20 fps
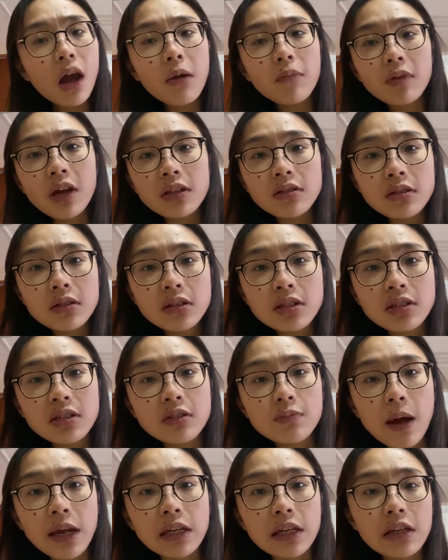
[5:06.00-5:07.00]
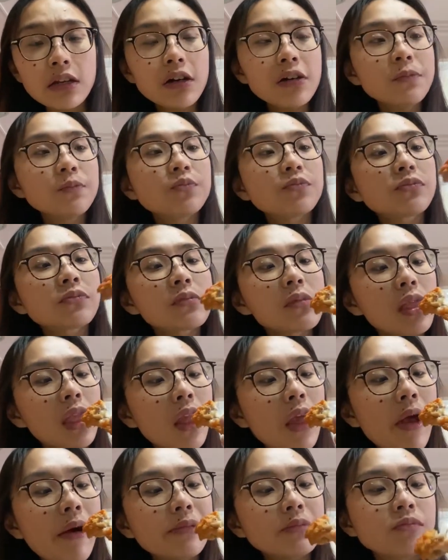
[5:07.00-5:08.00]
I'm guessing this is my dinner.
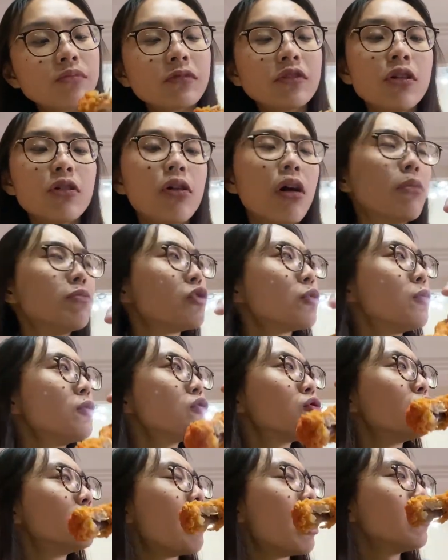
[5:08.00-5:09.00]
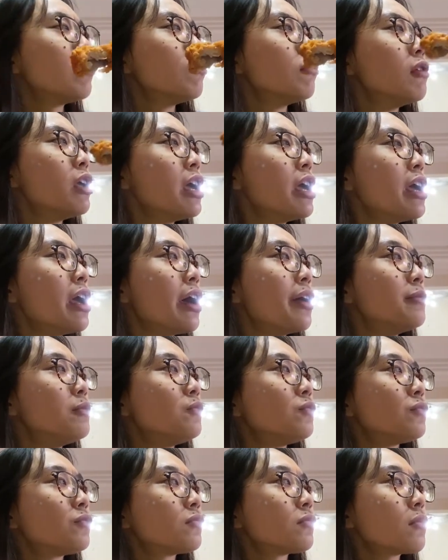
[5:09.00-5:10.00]
Oh, I'm supposed to run today.
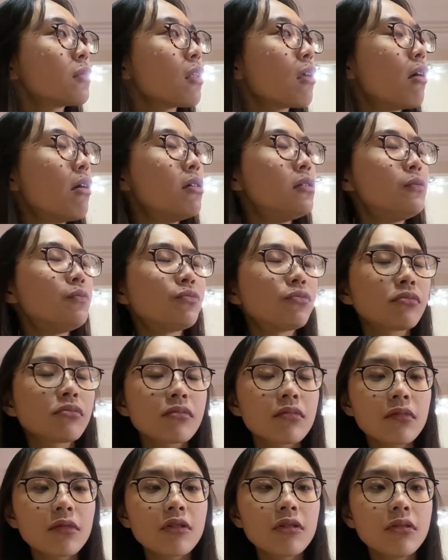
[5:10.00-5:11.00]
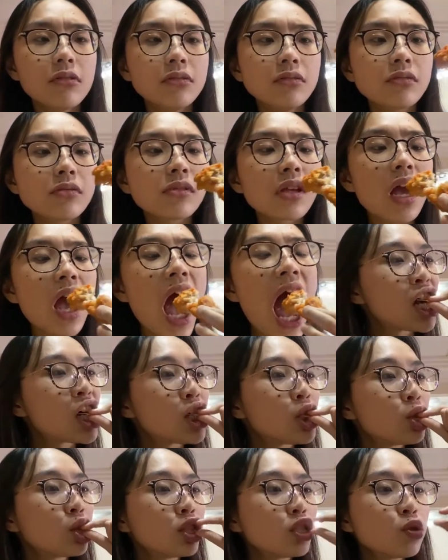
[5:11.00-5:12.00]

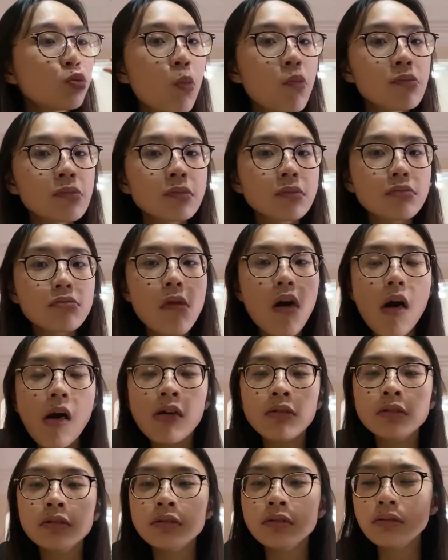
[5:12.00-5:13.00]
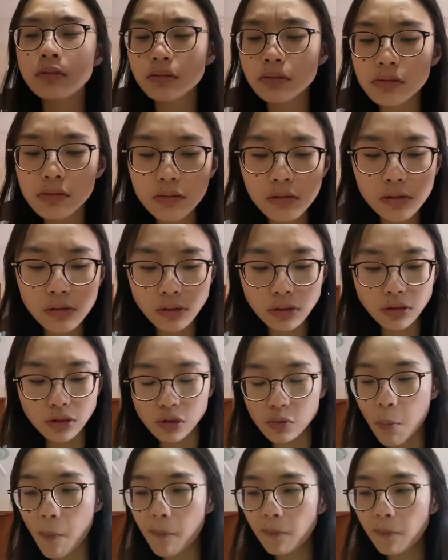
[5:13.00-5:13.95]
Oh, so good.